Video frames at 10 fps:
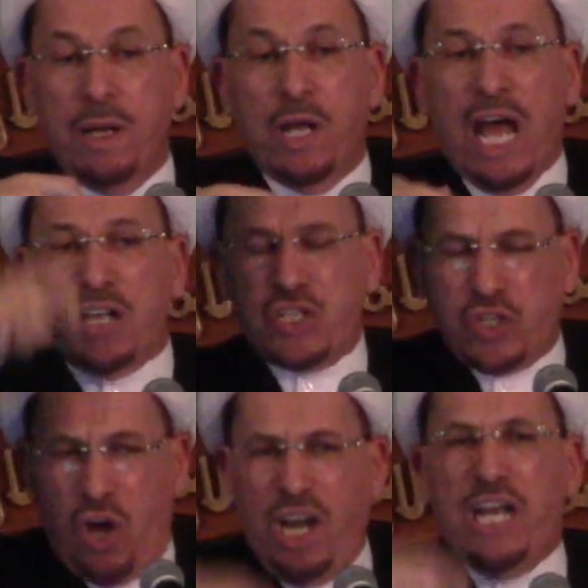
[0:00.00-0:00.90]
a
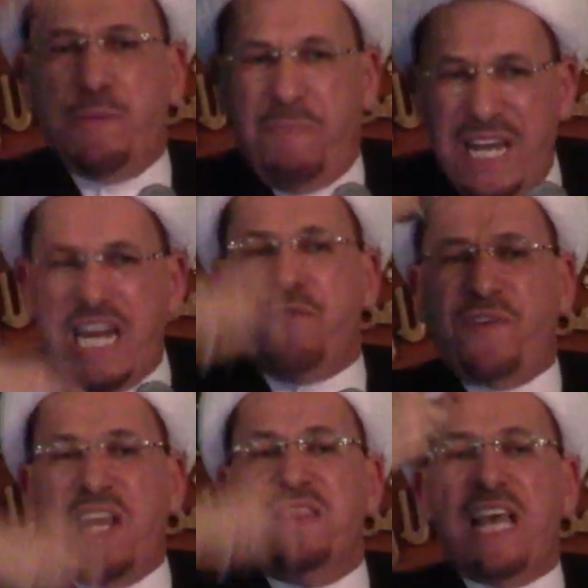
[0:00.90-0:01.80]
solid belief
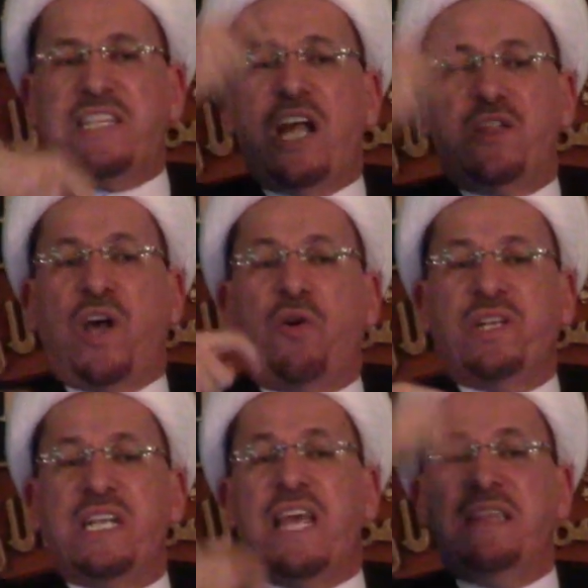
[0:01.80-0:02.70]
in that
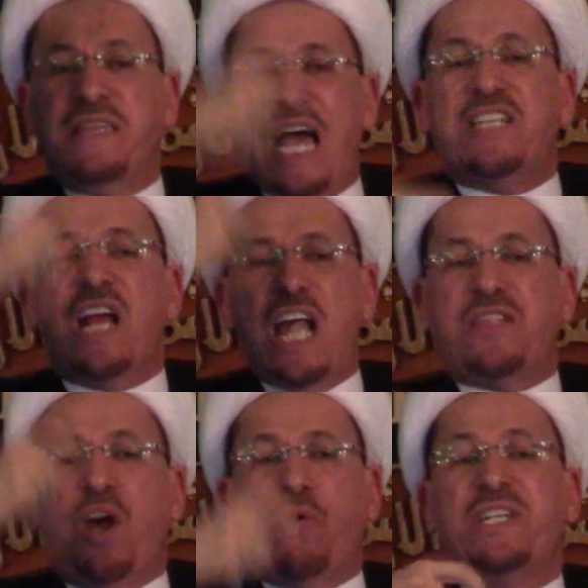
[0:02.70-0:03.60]
authority, that
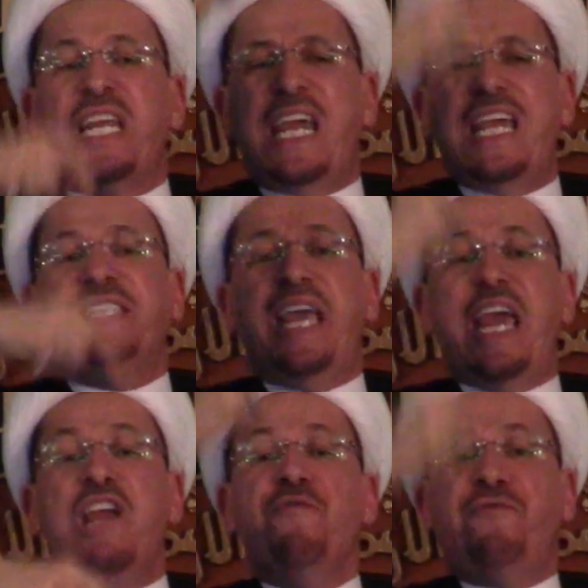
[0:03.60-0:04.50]
authority is
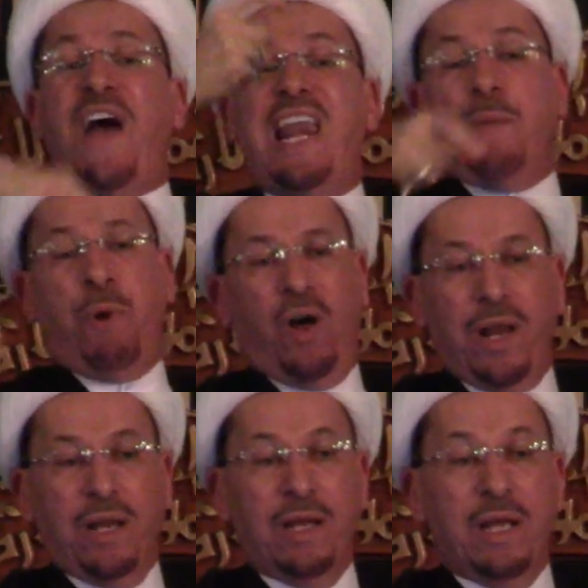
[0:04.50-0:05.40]
infallible,
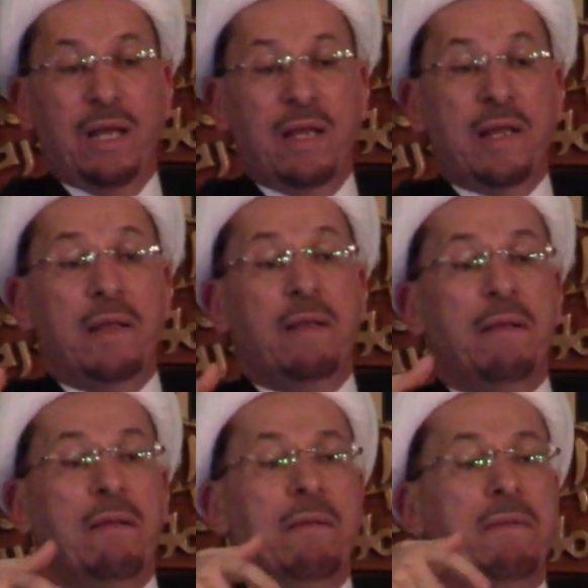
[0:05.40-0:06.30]

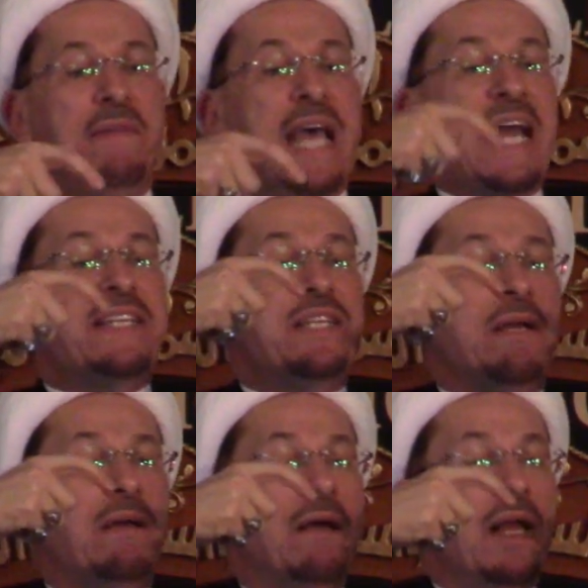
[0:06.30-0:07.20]
that
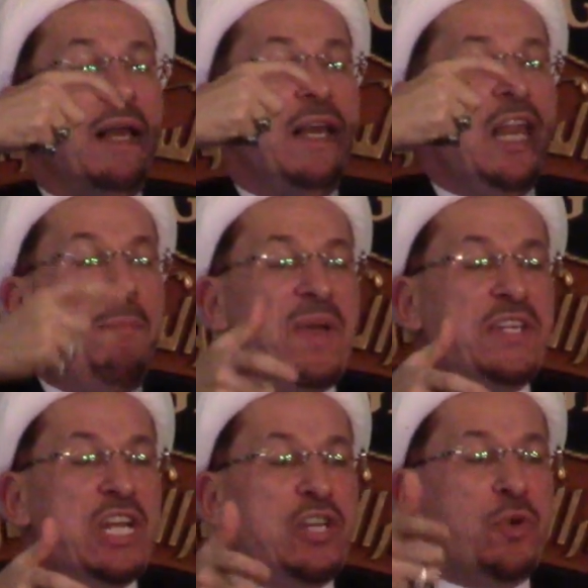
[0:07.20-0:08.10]

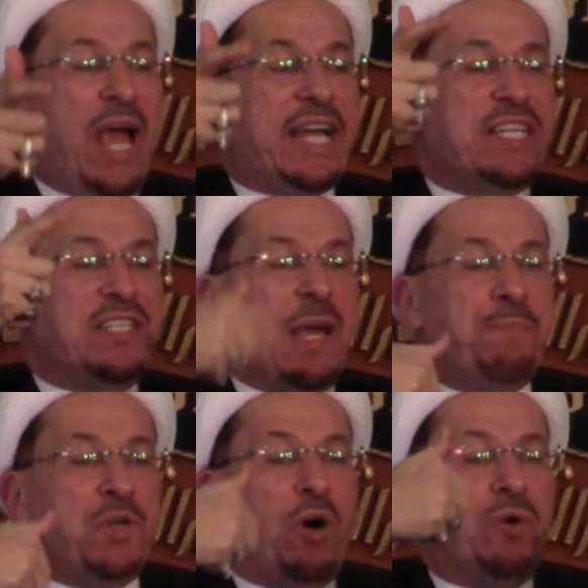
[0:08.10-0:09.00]
liberty to accept
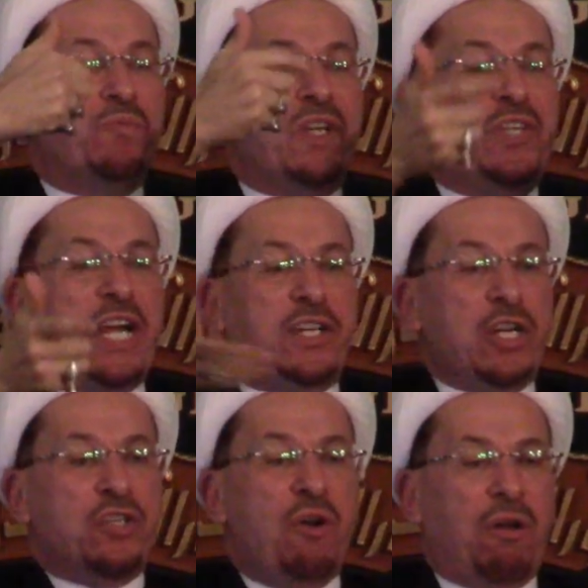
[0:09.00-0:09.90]
or reject is
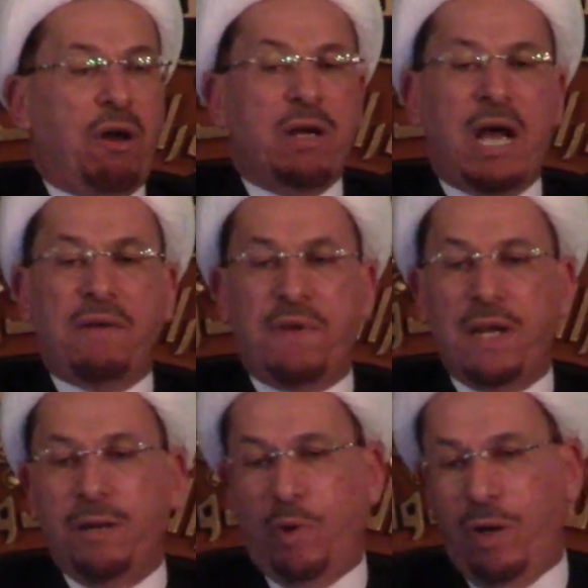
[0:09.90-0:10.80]
no longer
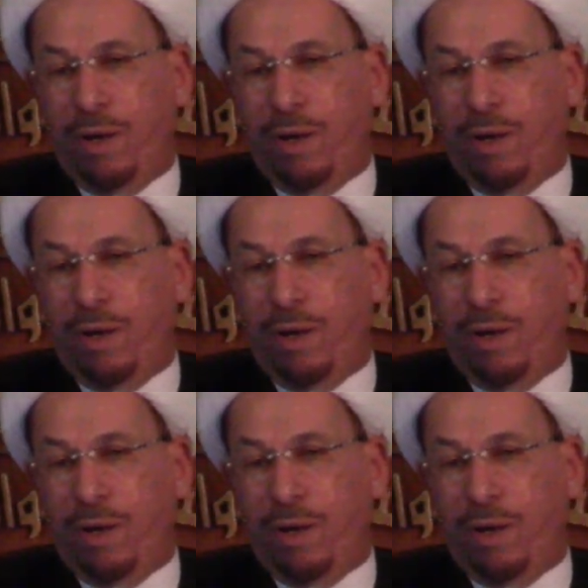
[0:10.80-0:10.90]
available.